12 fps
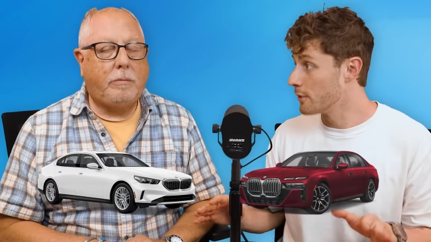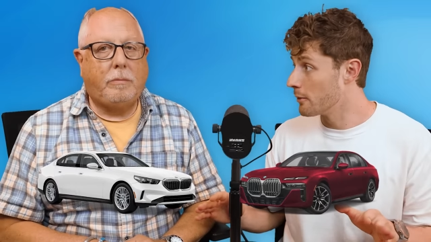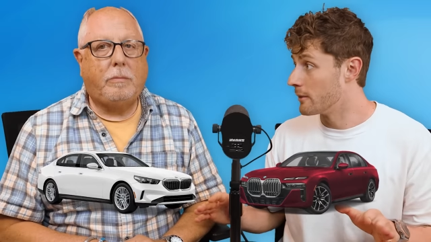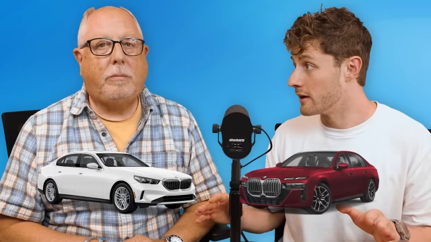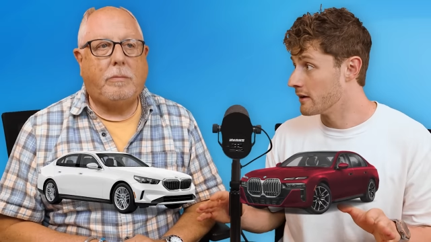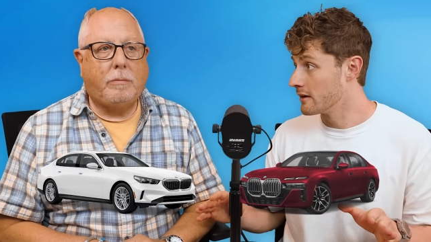
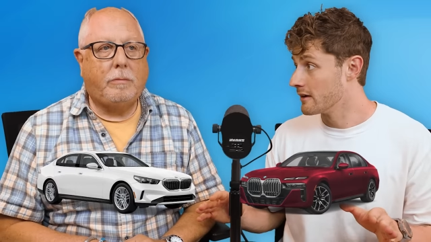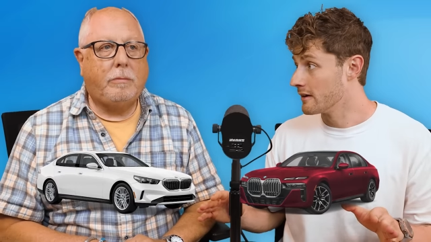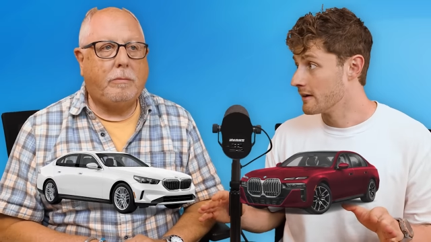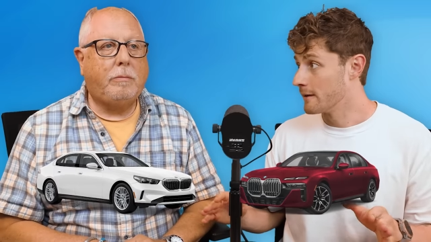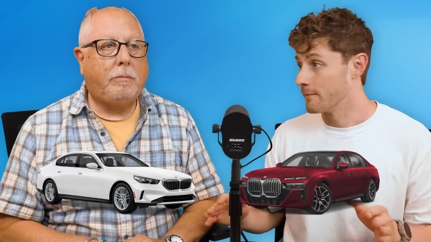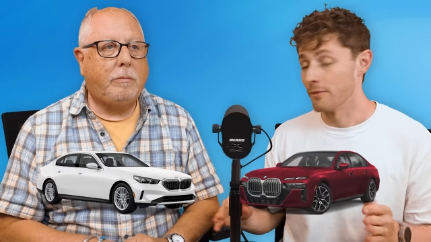Speaker 1: moment,
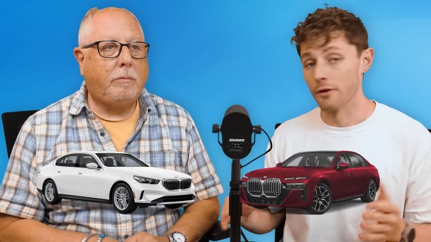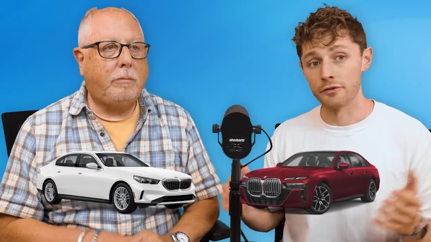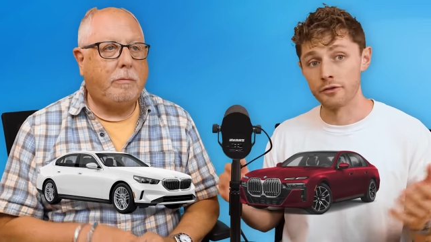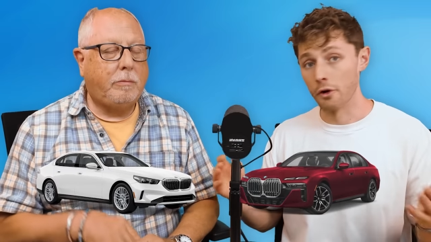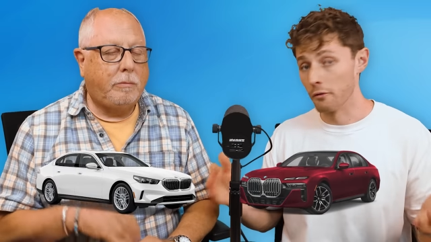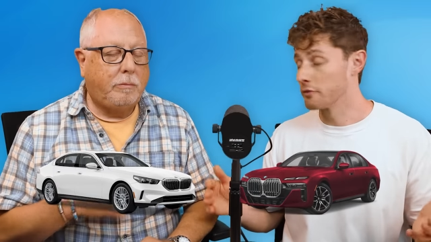there's
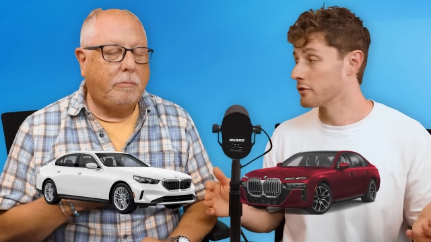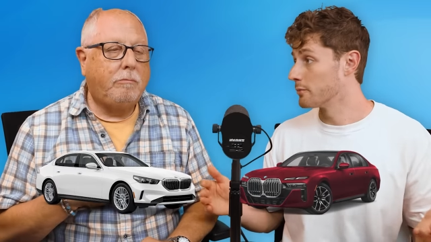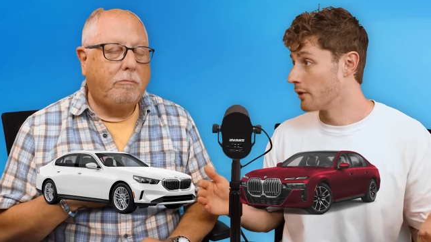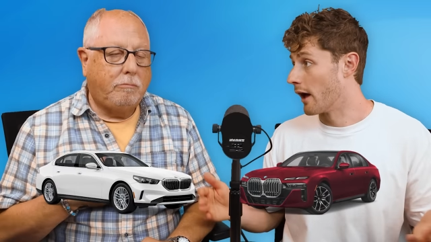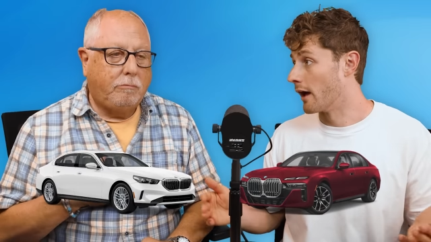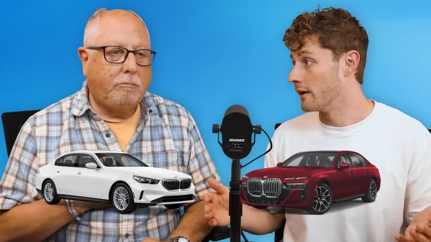an
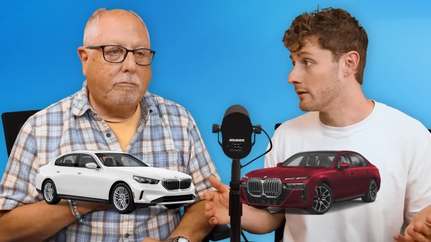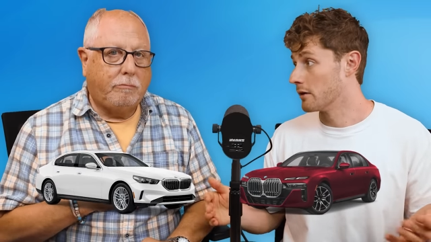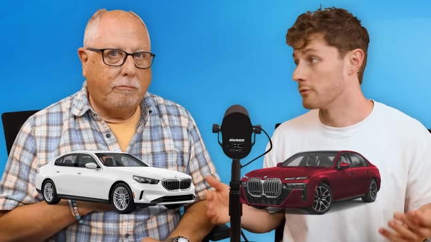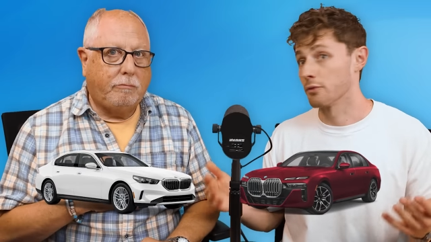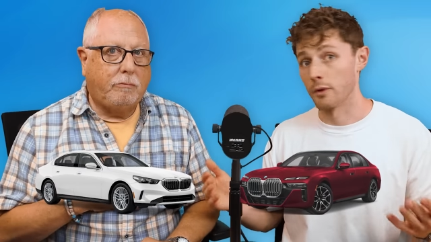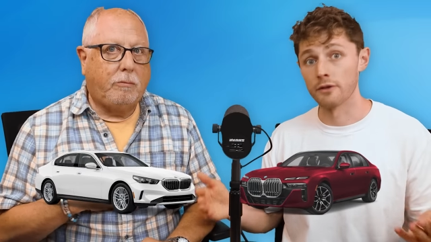oversupply
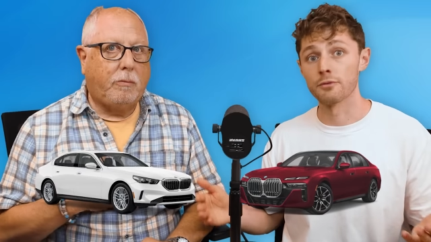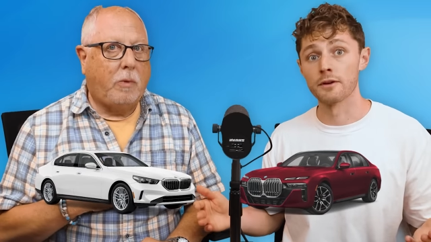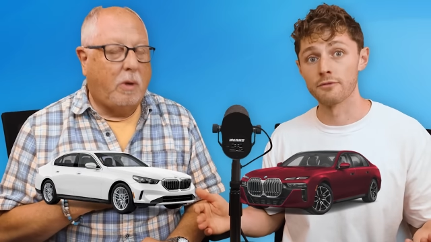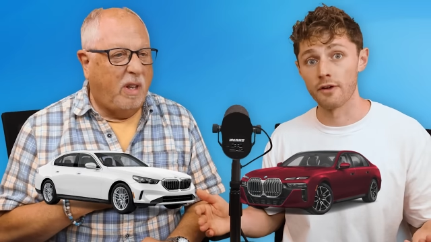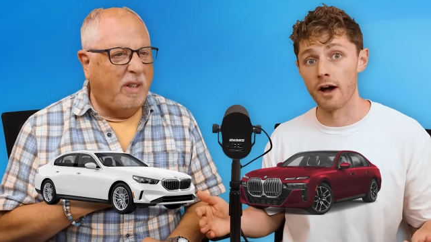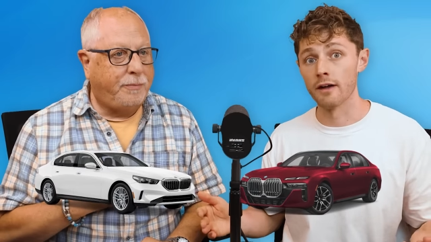of
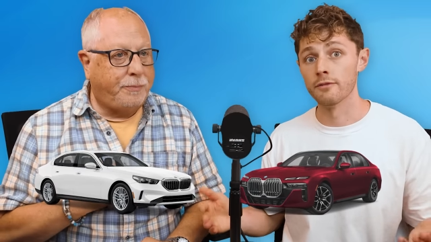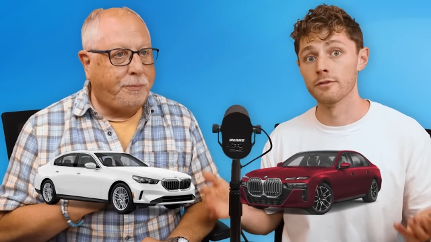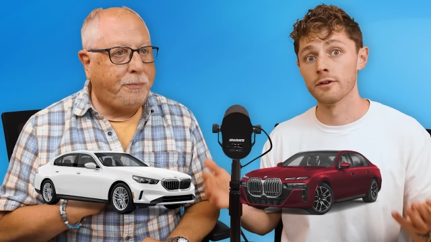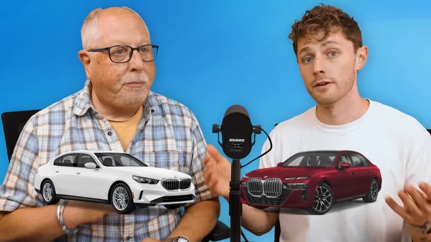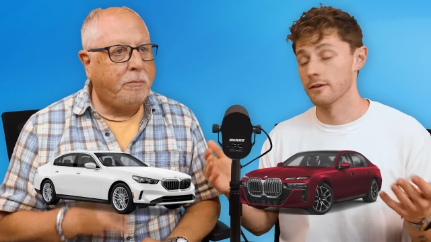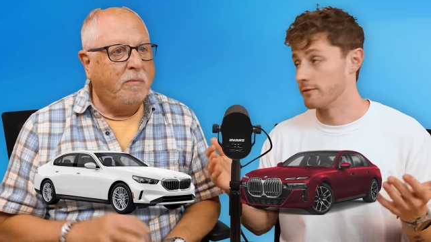2025
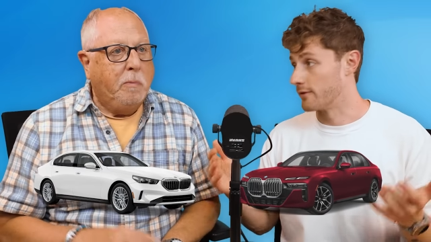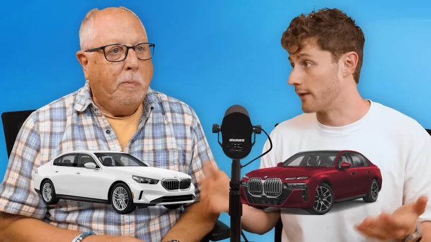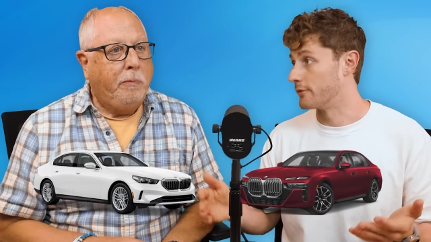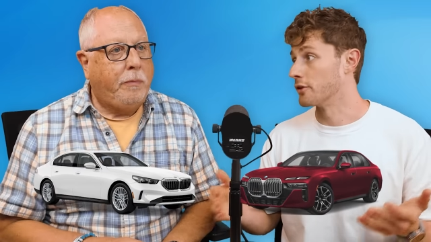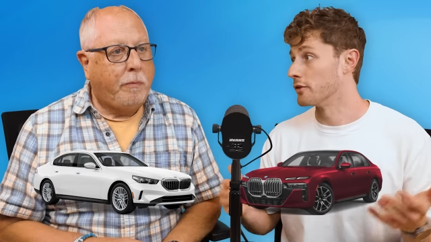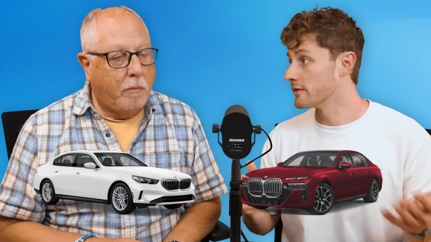
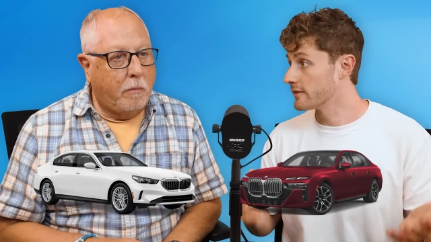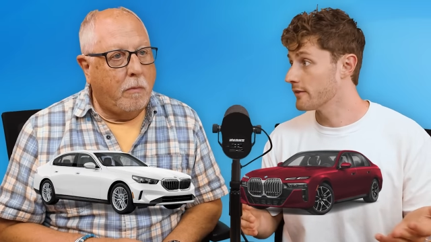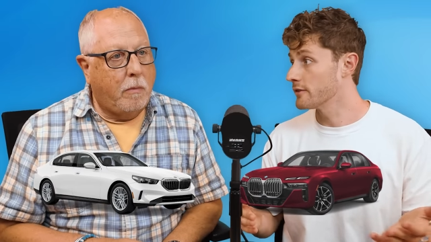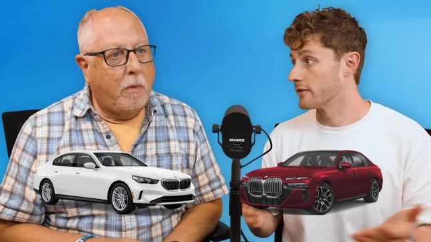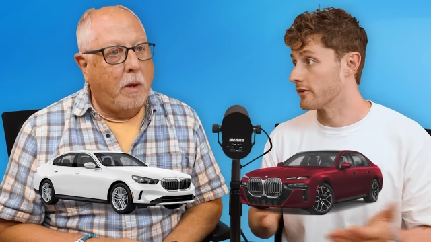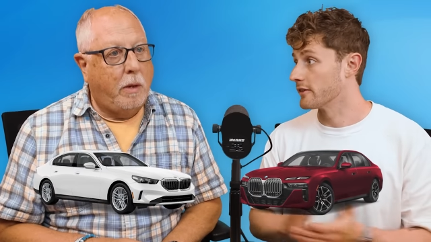5 series and
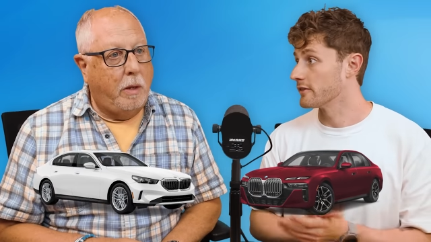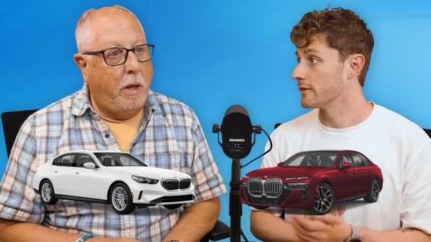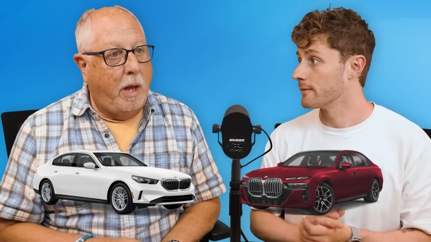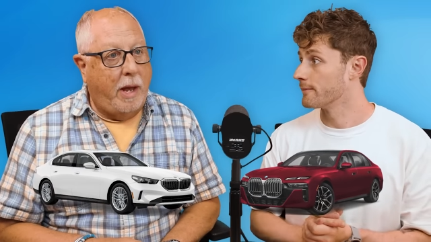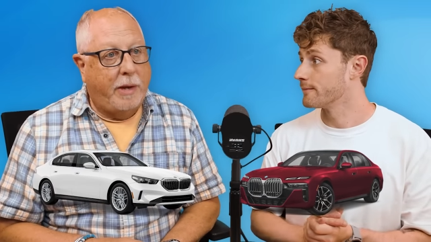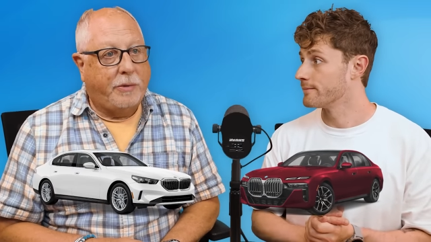7 series.
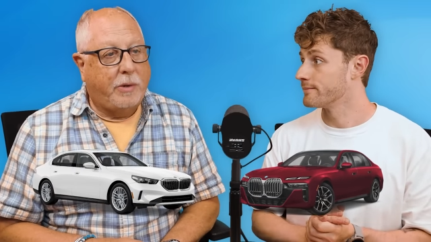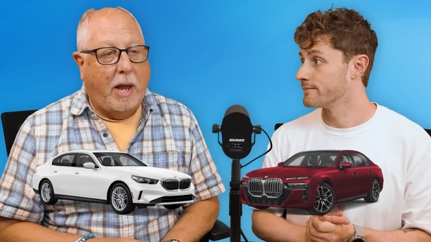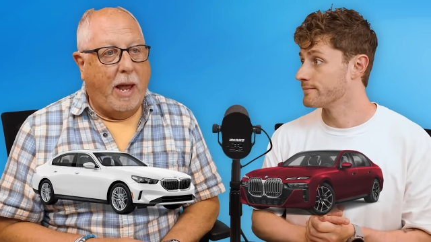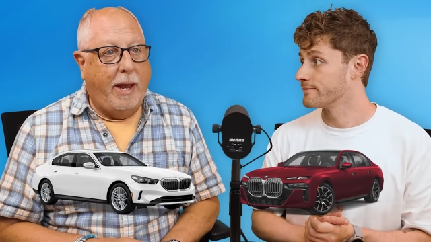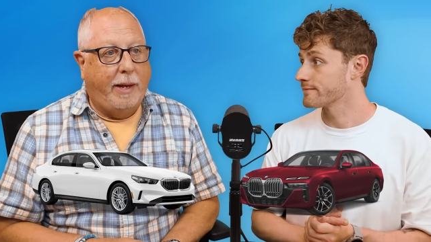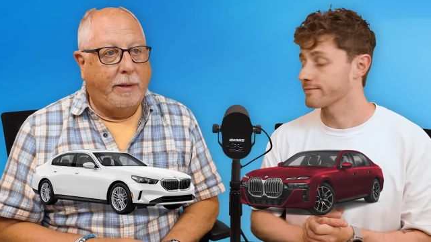
Speaker 2: Yes,
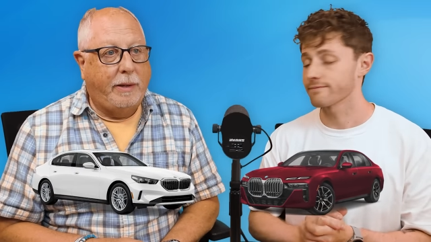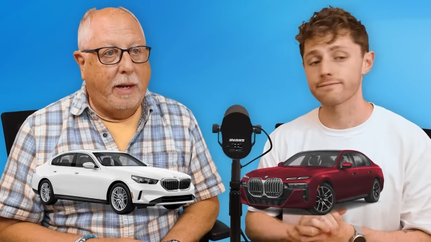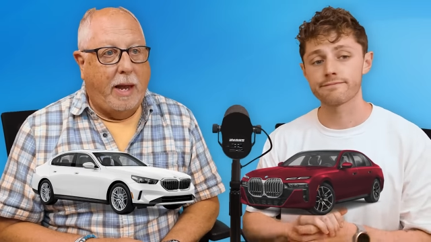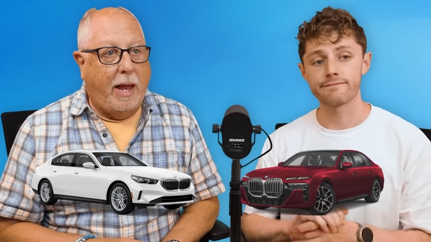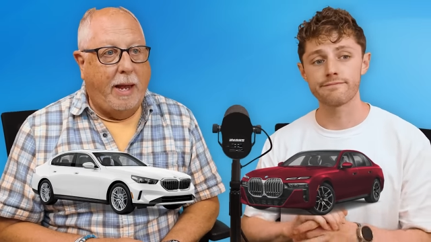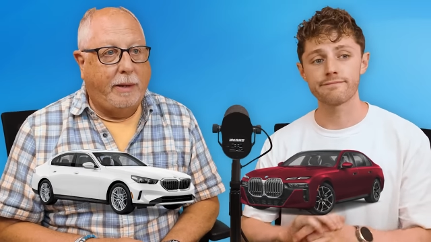and
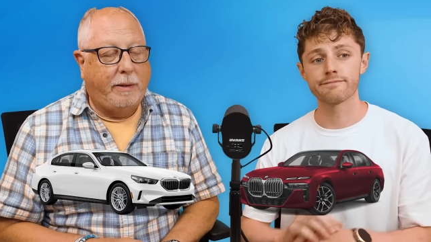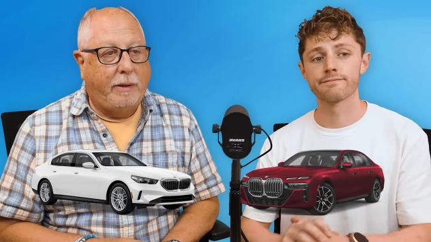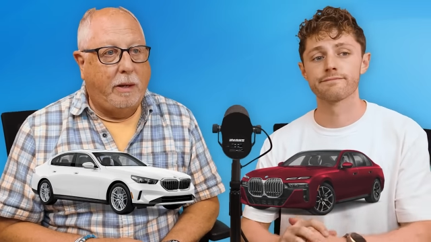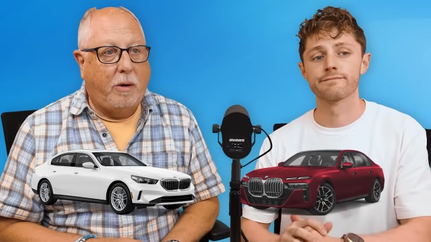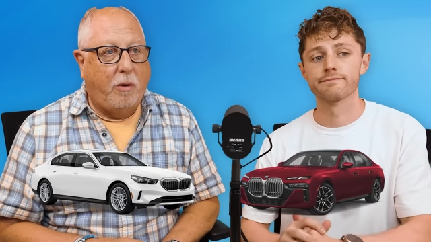and you